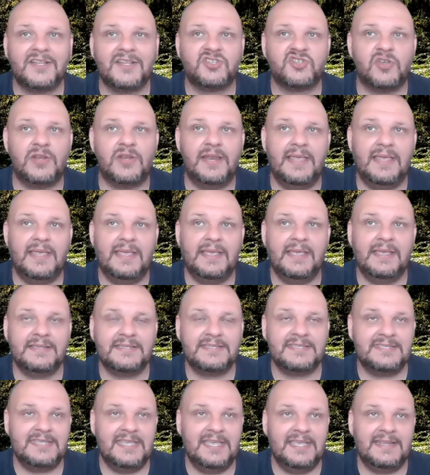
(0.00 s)
actually
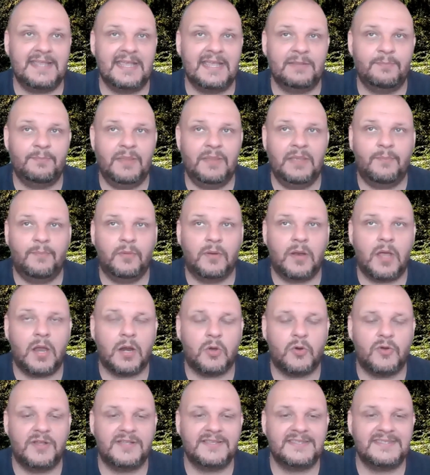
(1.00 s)
see that people
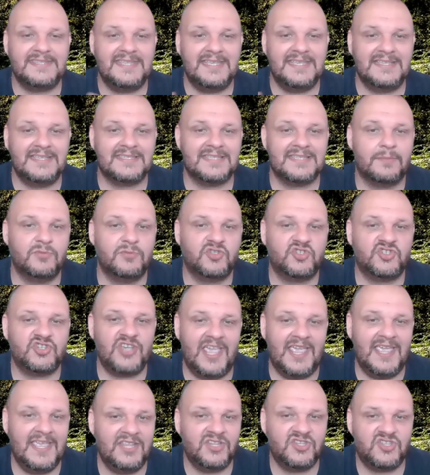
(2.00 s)
are going to see some
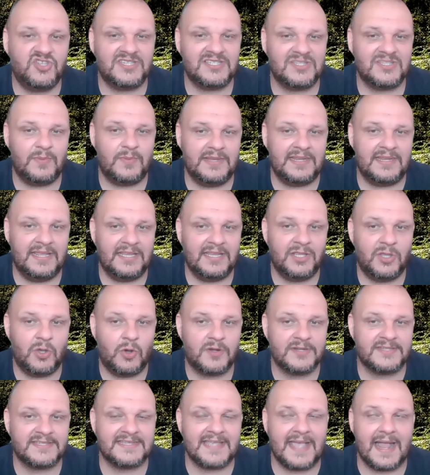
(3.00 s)
changes within
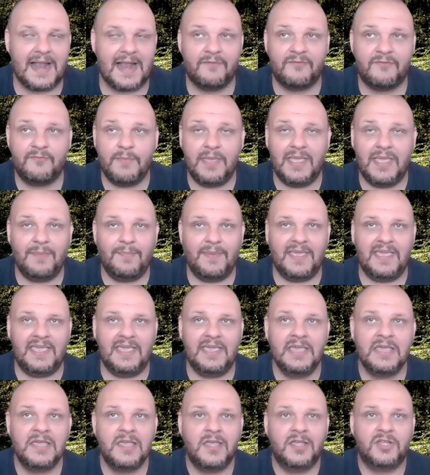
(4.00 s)
yourself,
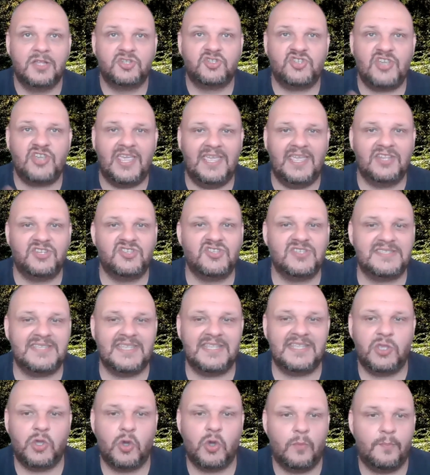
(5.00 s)
maybe changes
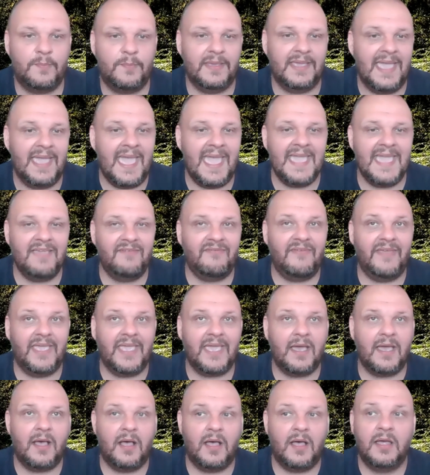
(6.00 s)
in your
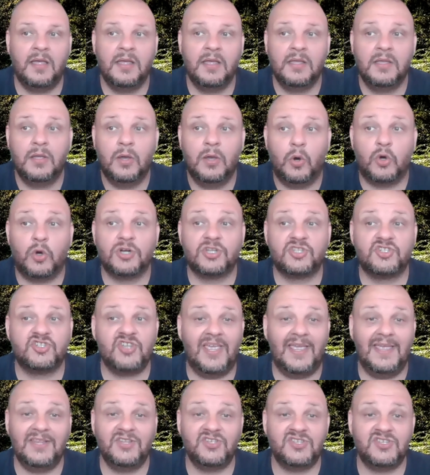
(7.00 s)
behavior or
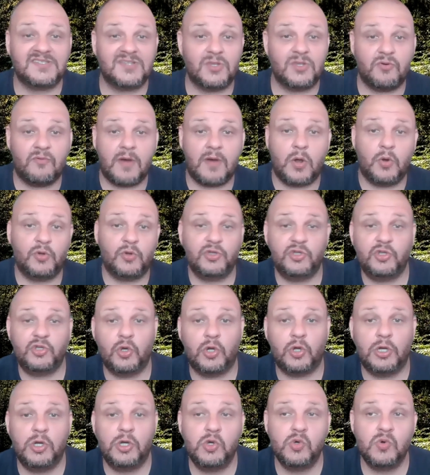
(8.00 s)
changes around
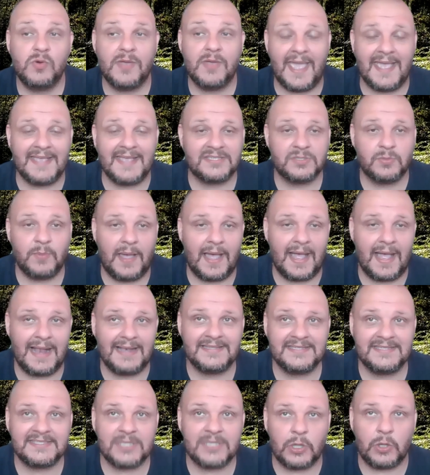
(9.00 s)
your look as
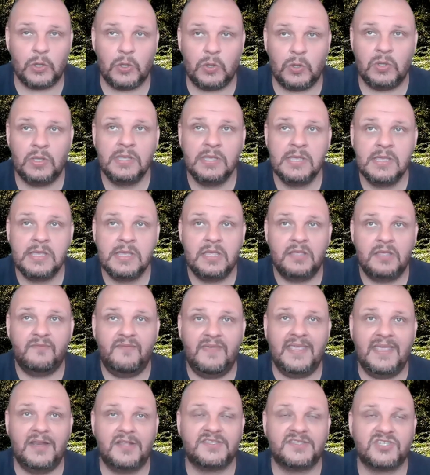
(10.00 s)
well. So
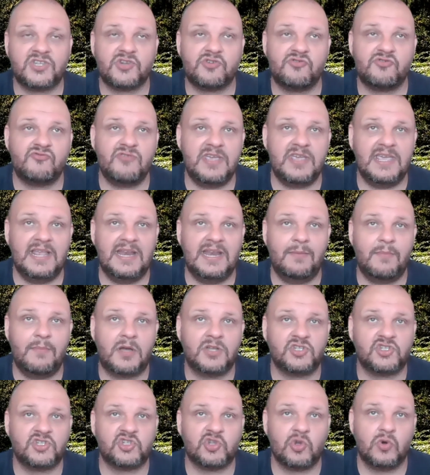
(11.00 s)
Venus really
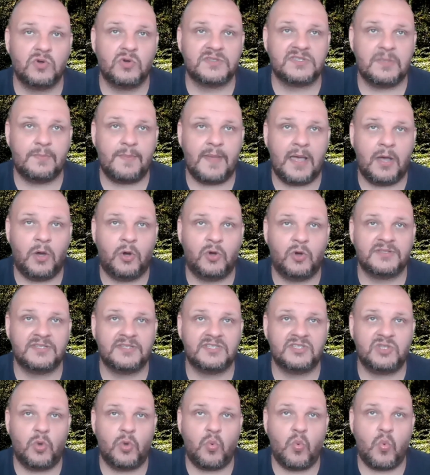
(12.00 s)
much talks
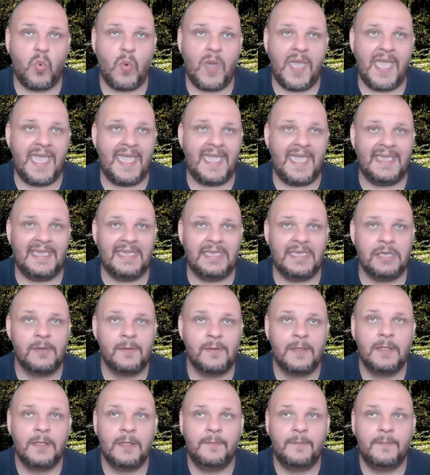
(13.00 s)
about the way